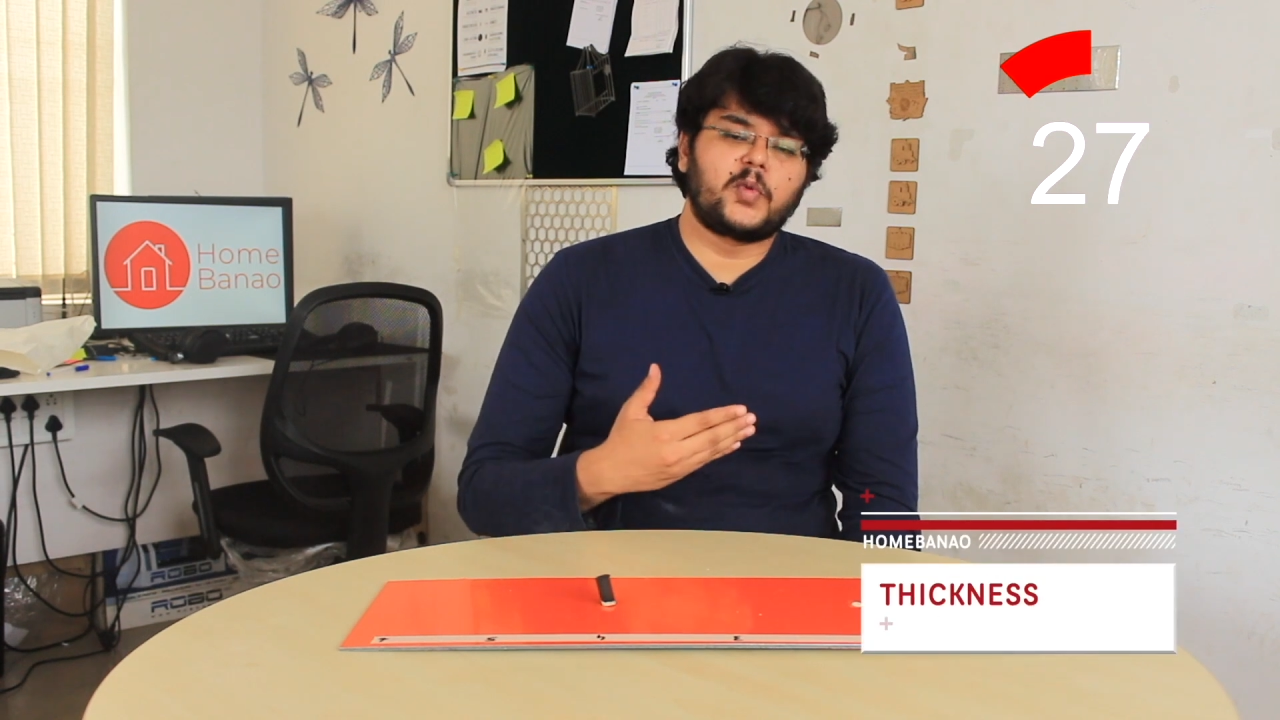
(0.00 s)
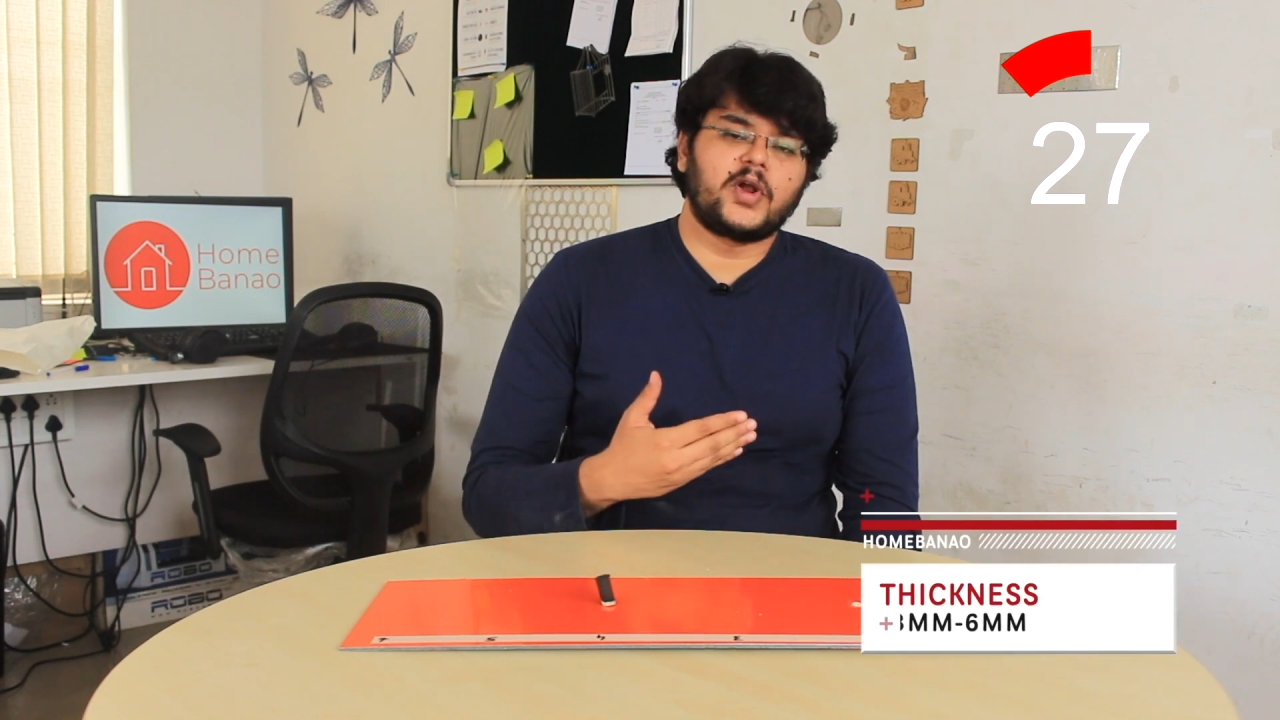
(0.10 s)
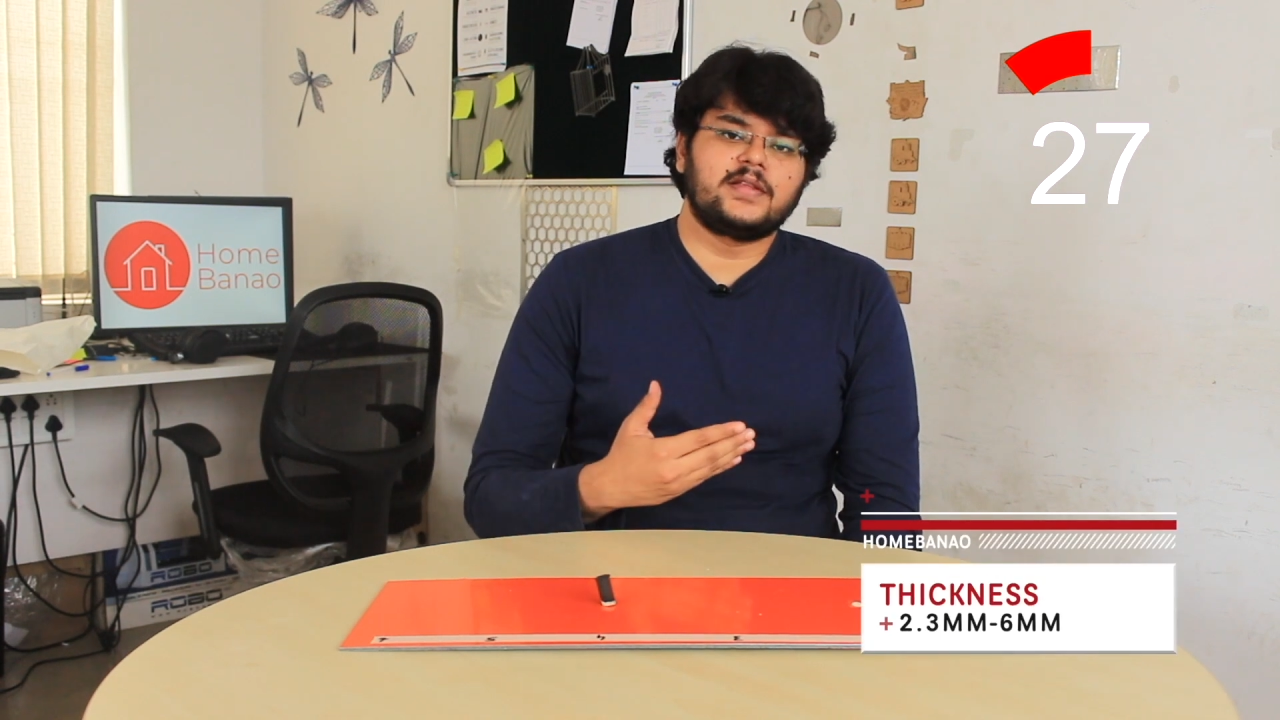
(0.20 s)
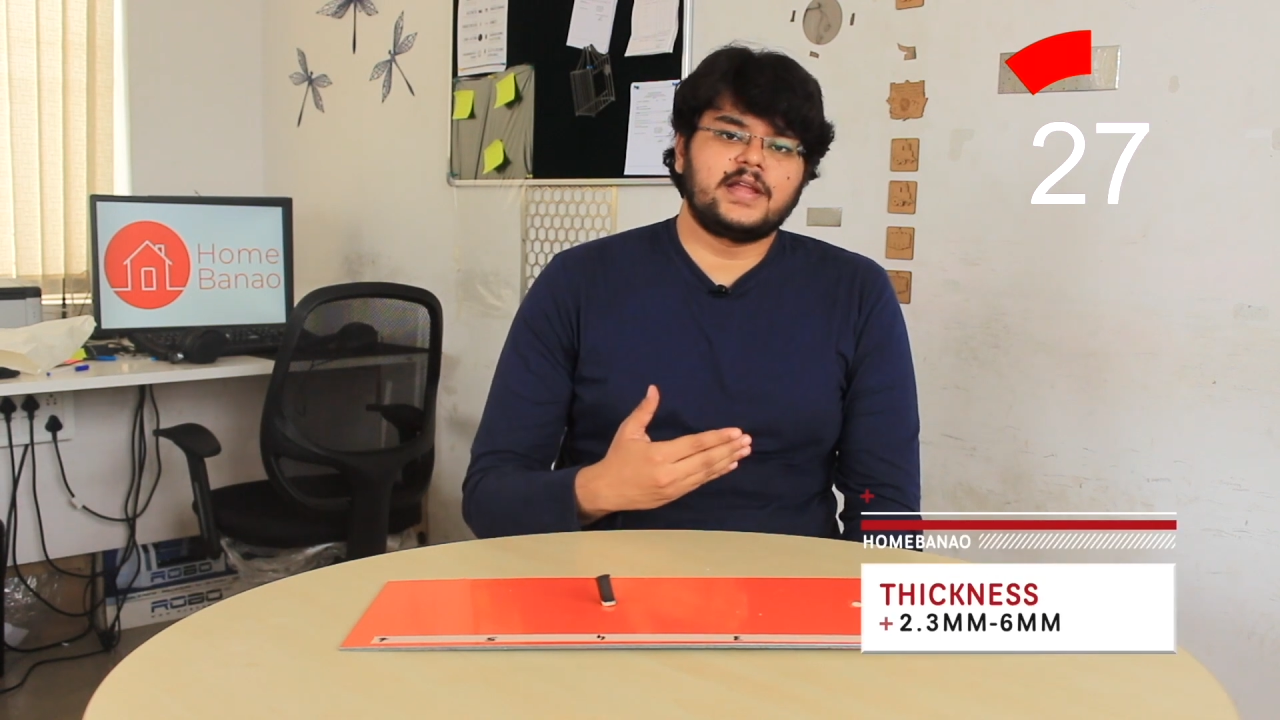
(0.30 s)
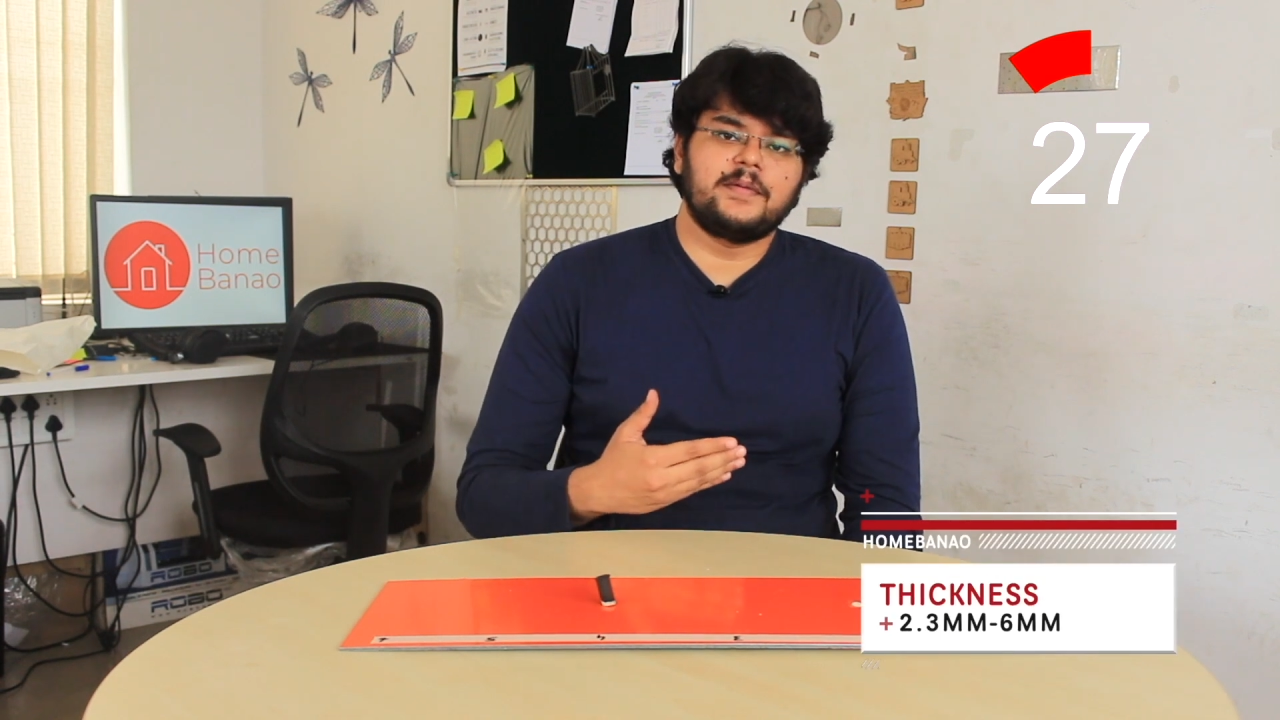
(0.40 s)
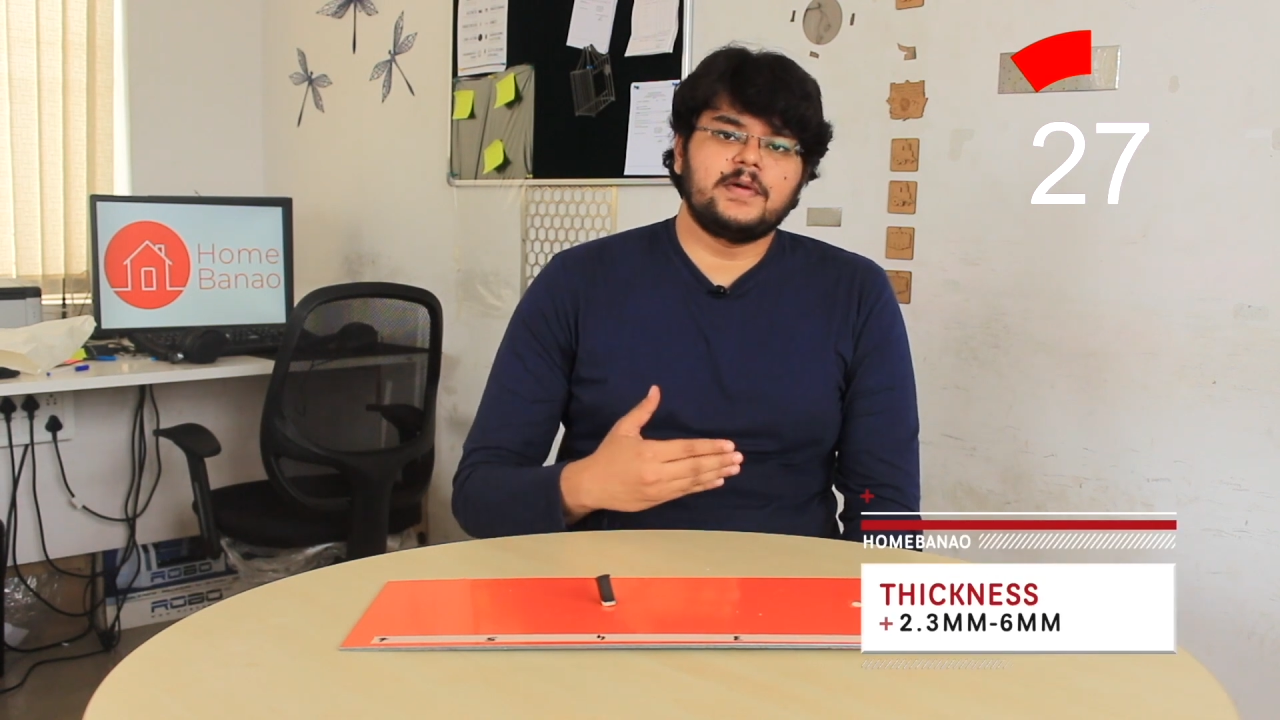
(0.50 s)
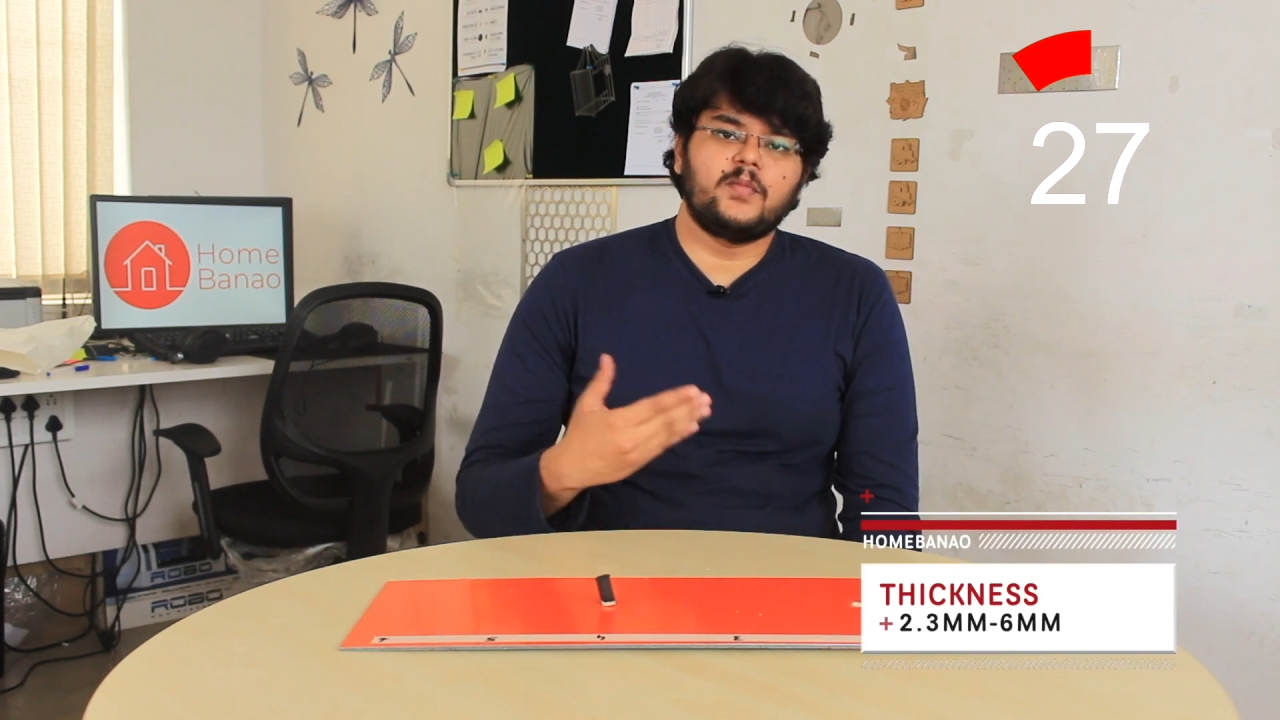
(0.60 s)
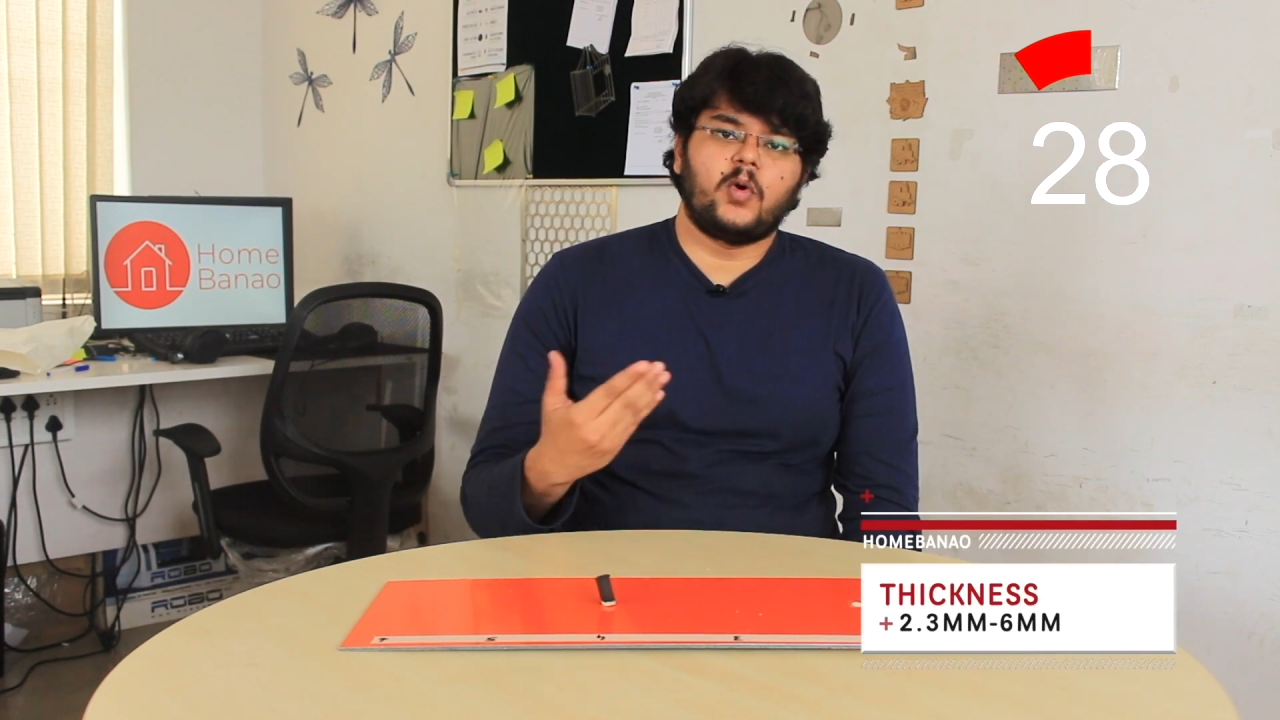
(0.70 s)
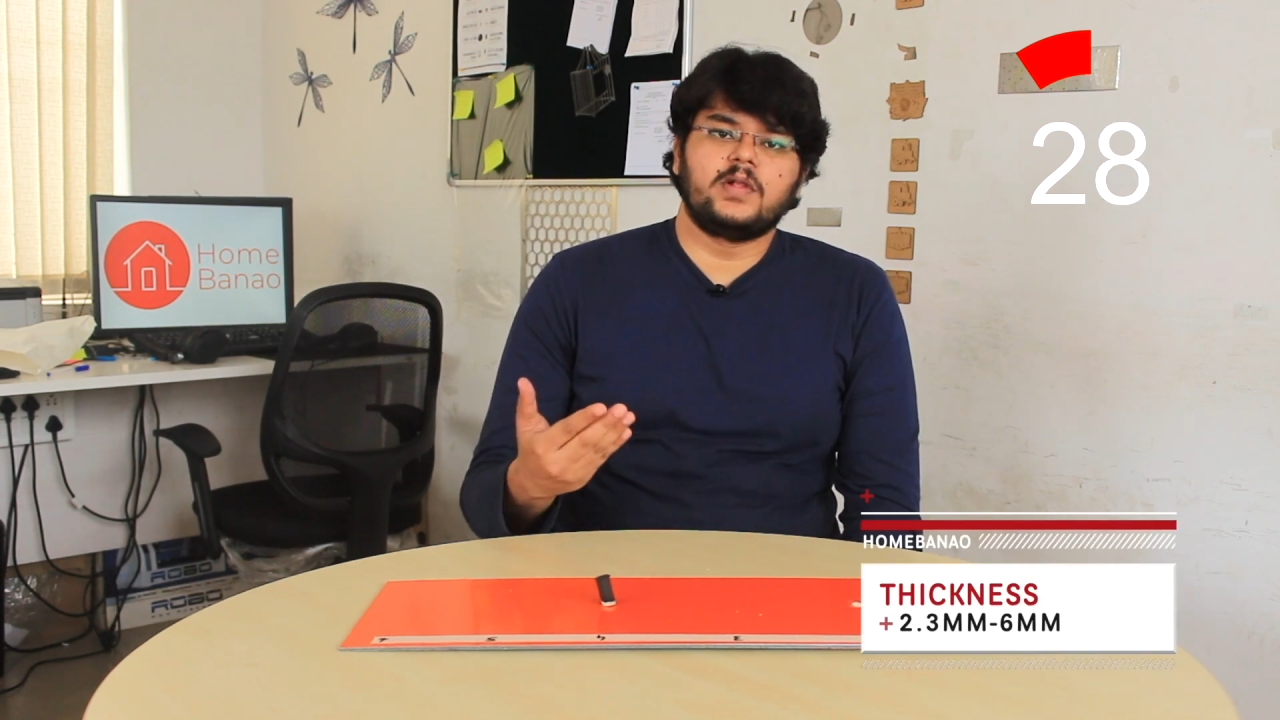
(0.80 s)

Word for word: two point three millimeters